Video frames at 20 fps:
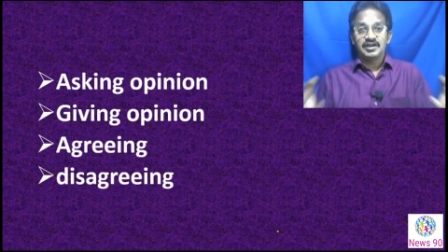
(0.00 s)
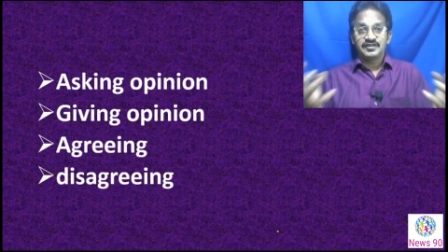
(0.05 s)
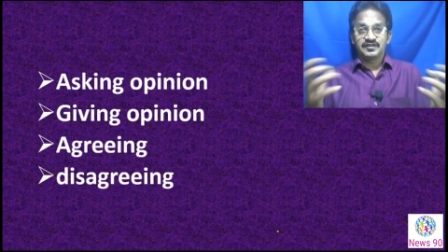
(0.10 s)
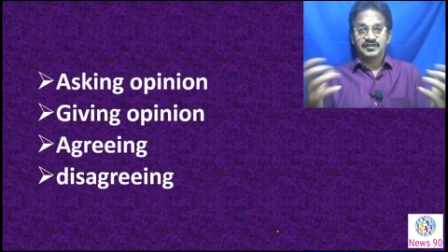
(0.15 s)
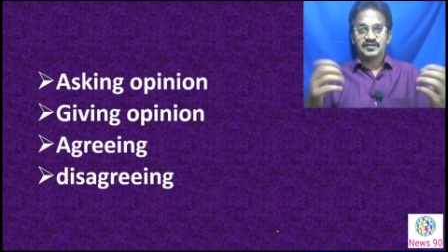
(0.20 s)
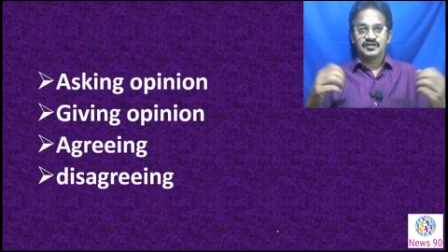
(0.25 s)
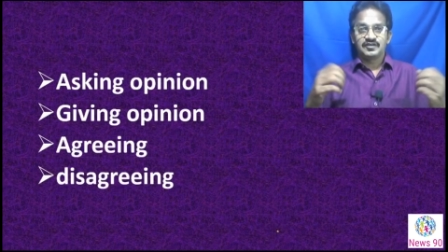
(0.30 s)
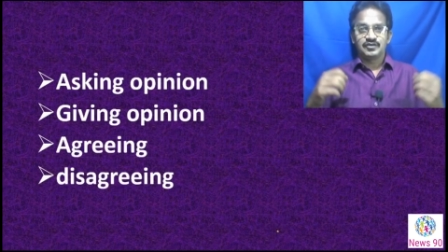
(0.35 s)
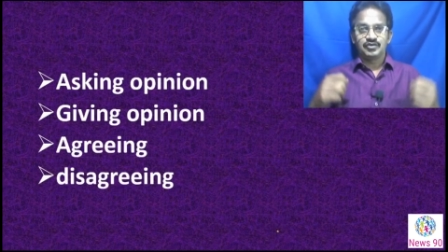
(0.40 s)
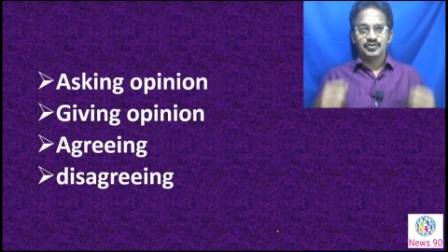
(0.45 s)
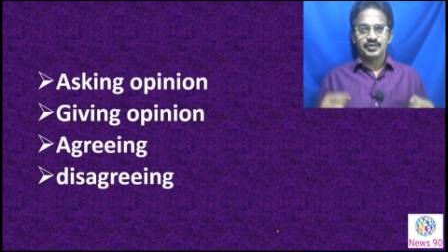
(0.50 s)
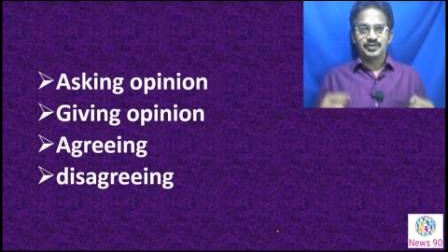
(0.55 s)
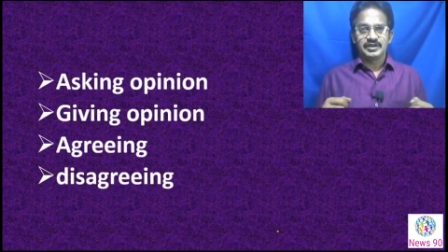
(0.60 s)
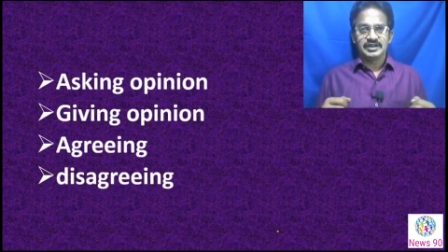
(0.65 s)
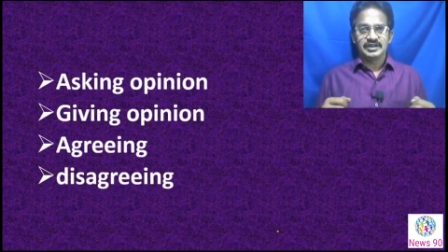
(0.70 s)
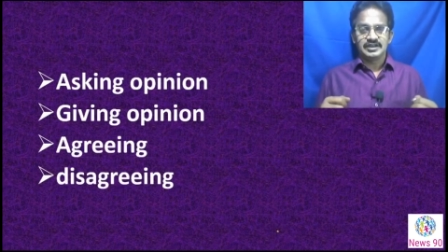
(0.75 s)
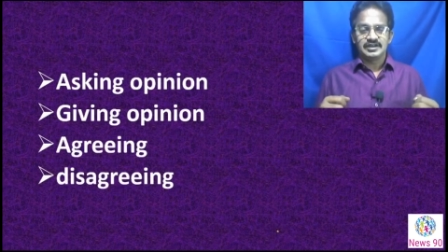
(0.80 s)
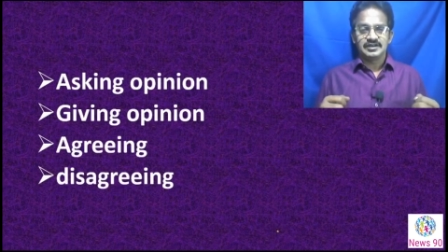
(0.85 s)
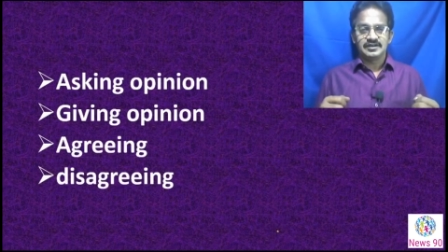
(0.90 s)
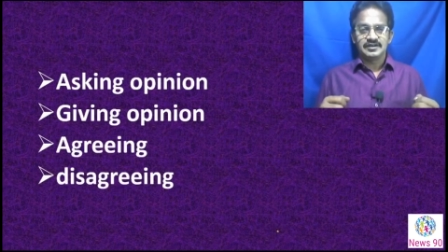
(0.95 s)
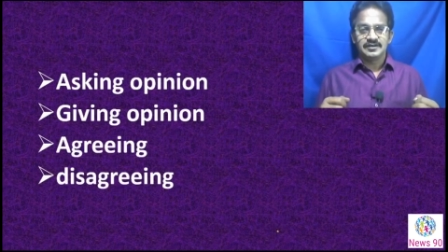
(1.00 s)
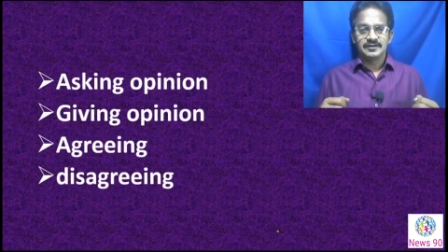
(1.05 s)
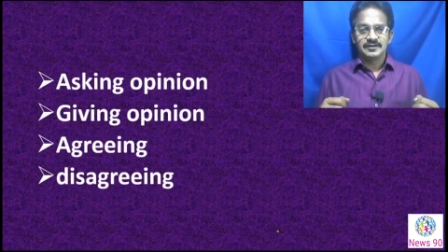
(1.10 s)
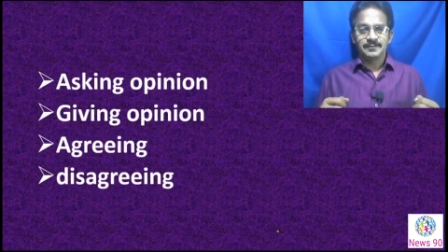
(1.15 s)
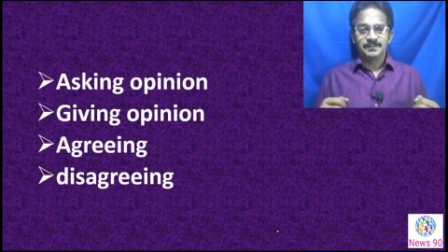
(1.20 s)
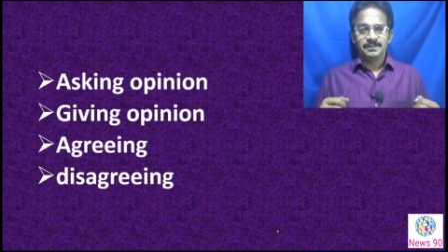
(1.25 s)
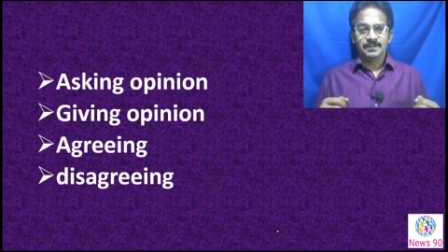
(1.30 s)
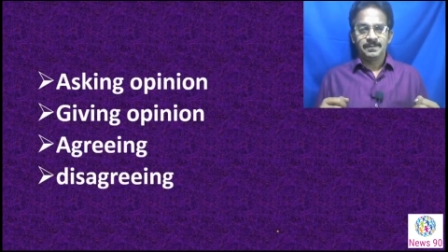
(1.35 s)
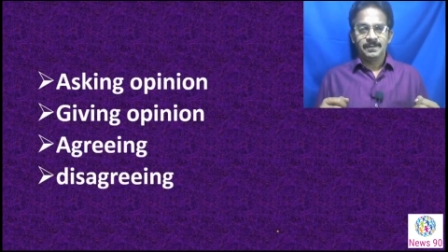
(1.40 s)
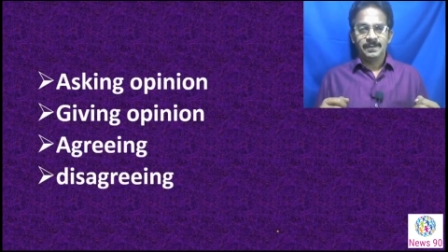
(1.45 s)
asks you opinion
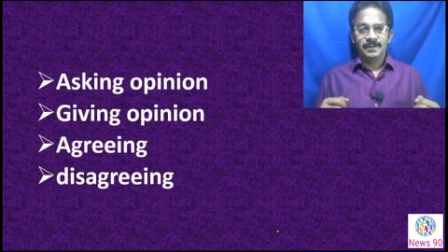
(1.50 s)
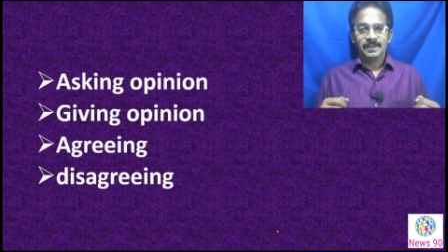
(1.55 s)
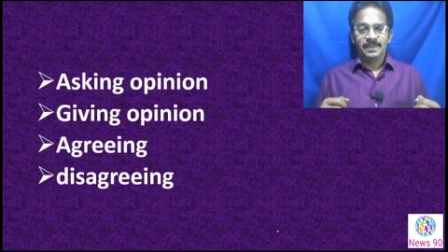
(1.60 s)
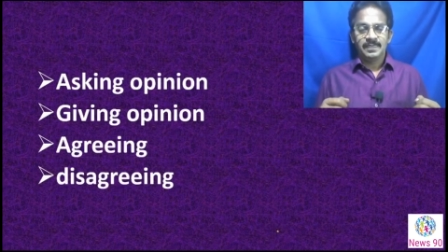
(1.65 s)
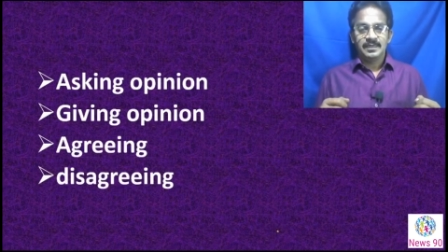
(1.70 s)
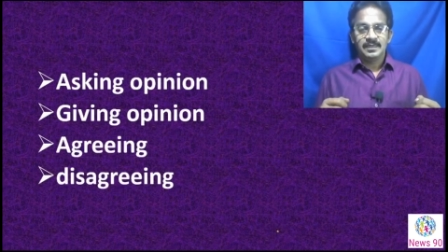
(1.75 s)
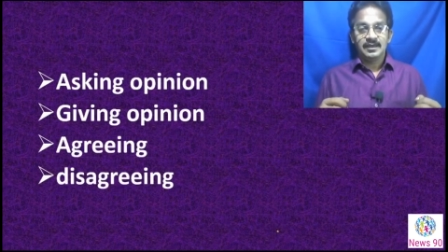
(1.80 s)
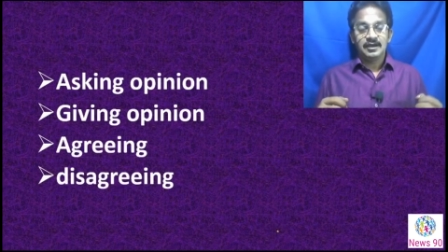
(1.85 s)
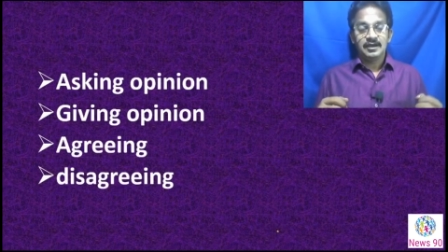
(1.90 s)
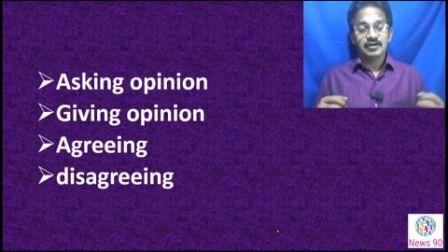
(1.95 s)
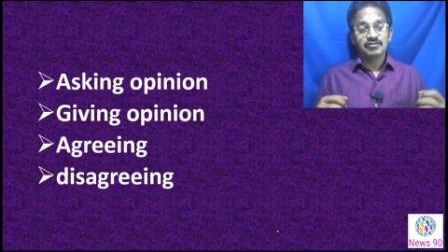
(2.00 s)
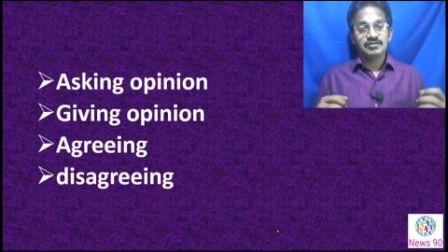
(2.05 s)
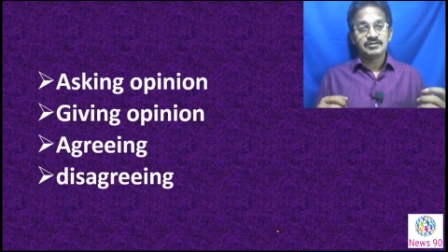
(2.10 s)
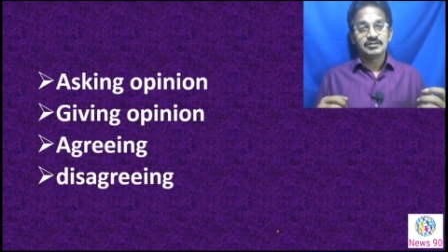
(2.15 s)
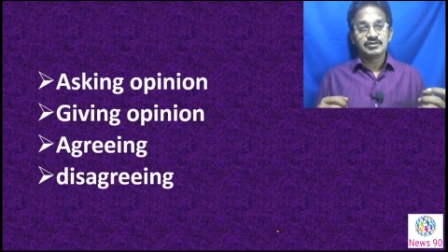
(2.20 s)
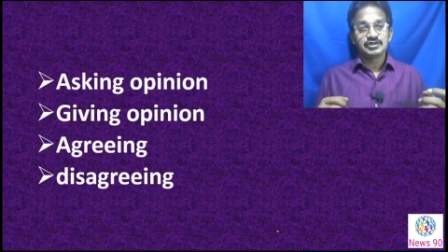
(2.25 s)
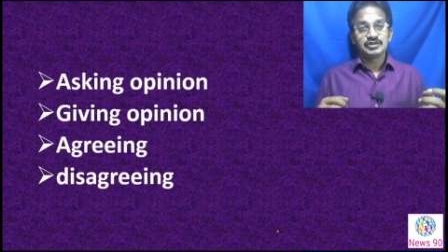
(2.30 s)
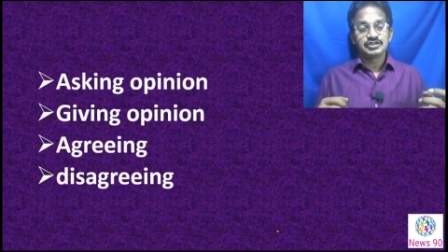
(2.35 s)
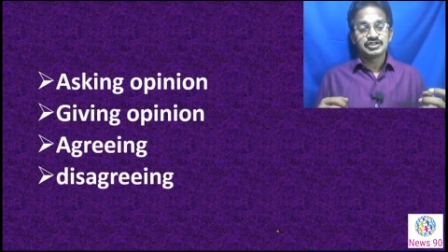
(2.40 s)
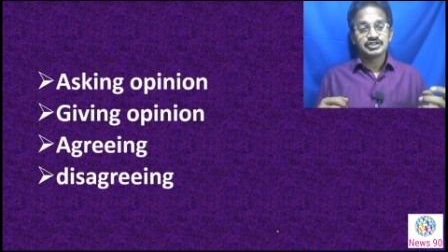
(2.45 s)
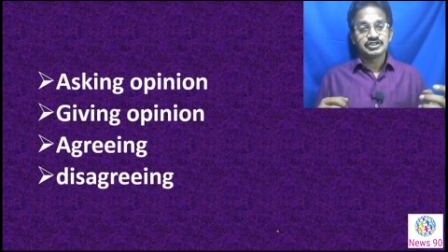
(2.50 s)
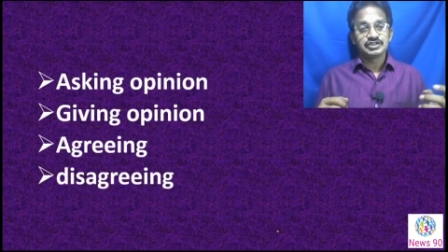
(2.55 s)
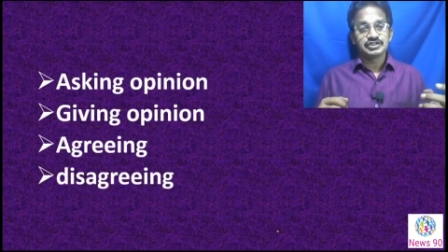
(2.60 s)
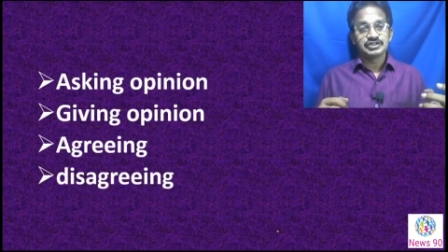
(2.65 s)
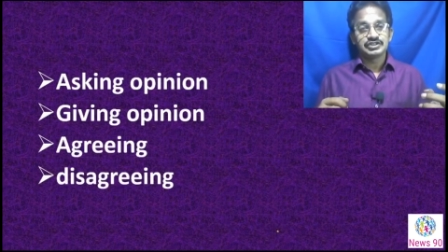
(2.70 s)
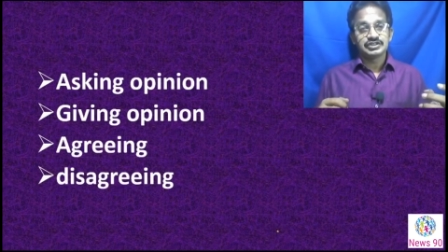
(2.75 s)
how about